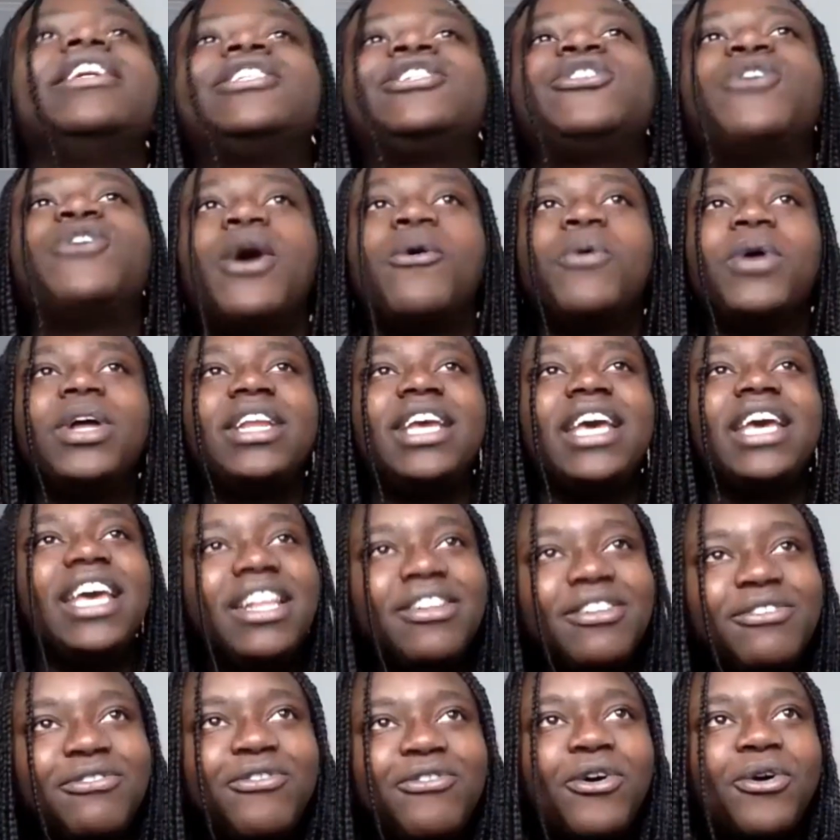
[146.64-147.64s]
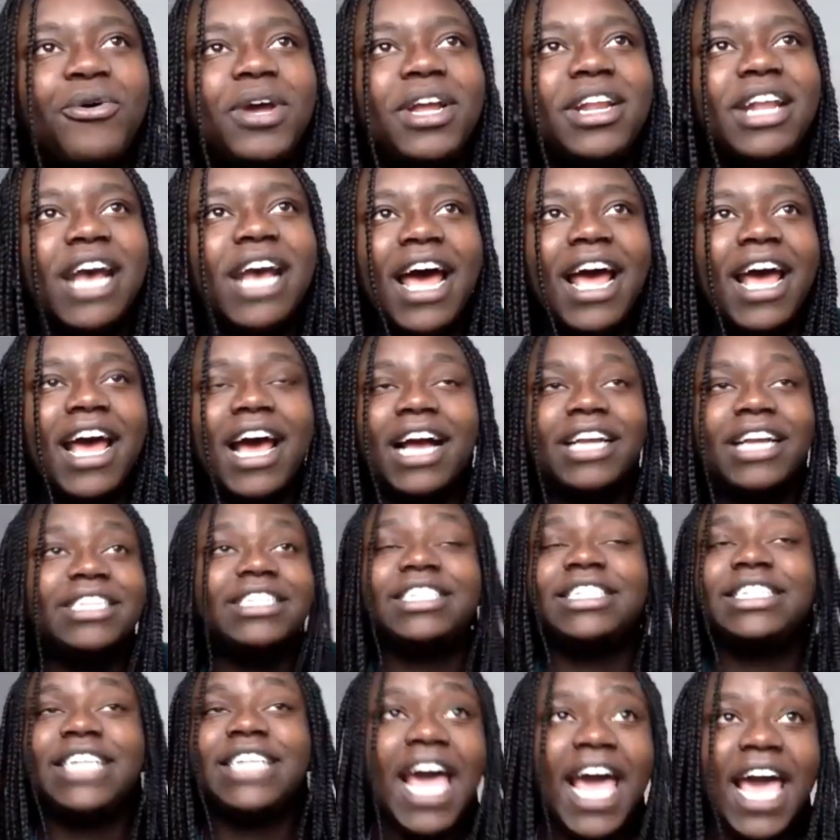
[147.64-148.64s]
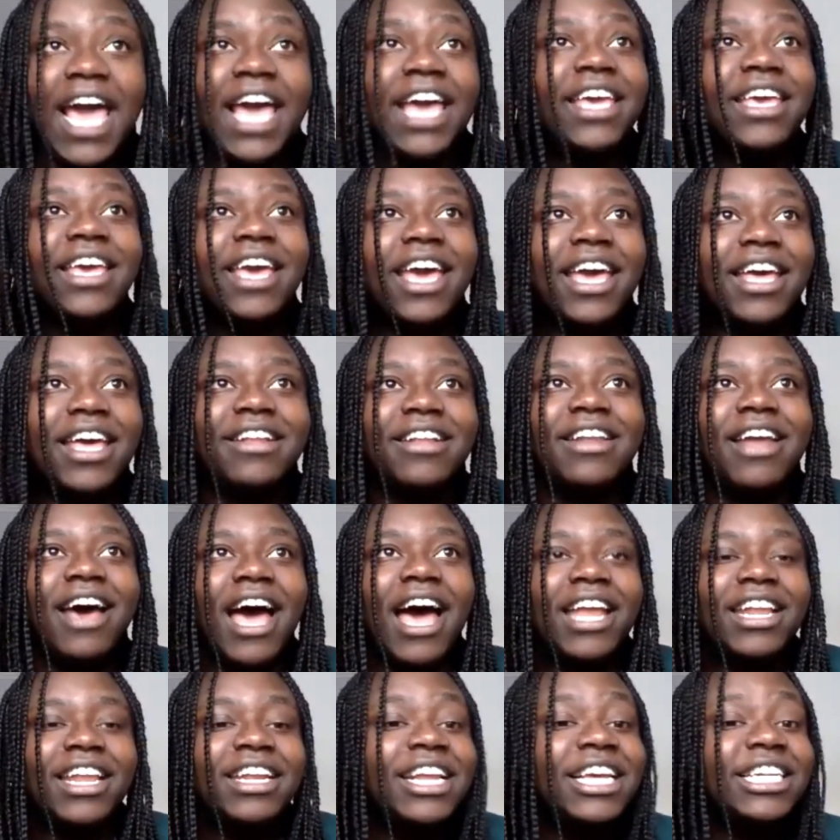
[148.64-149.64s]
So I went in for it. I just sang, and I